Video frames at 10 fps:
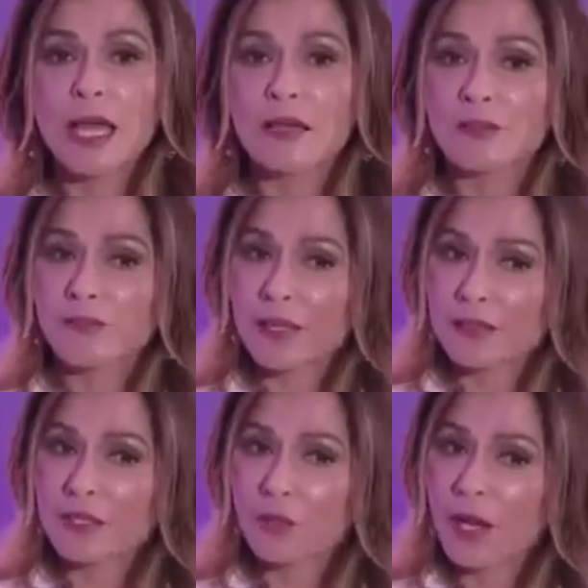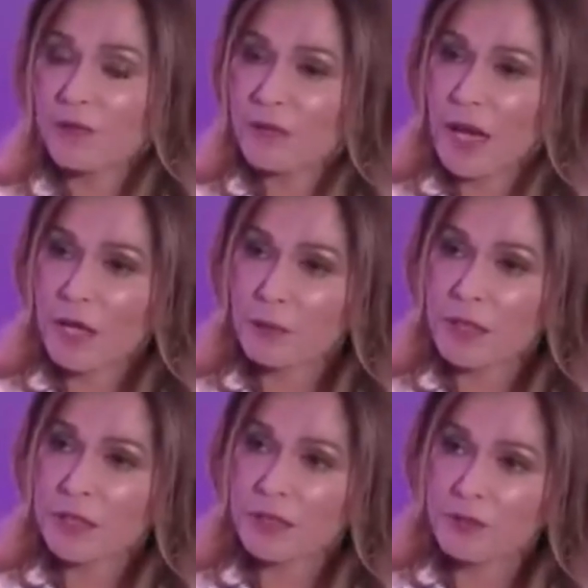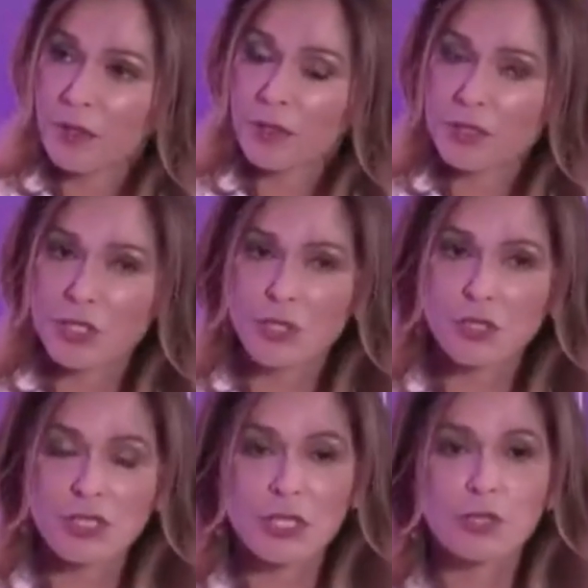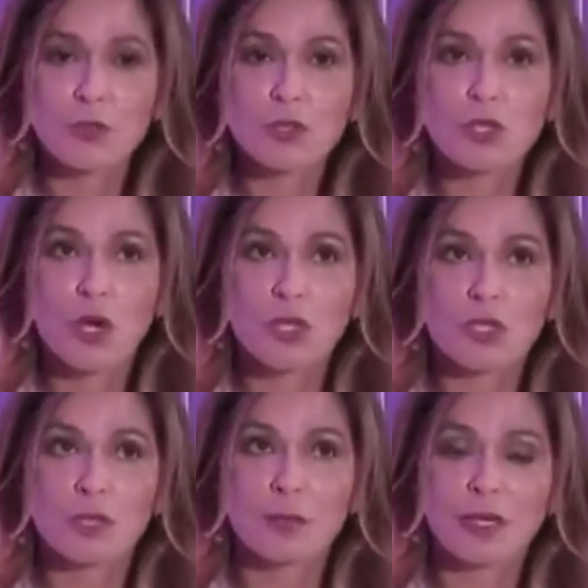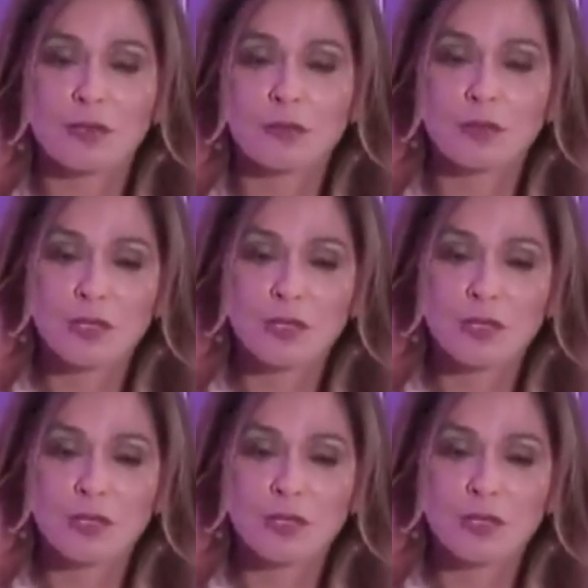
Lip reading: And the fact that you have 9 million volunteers, and you were talking about the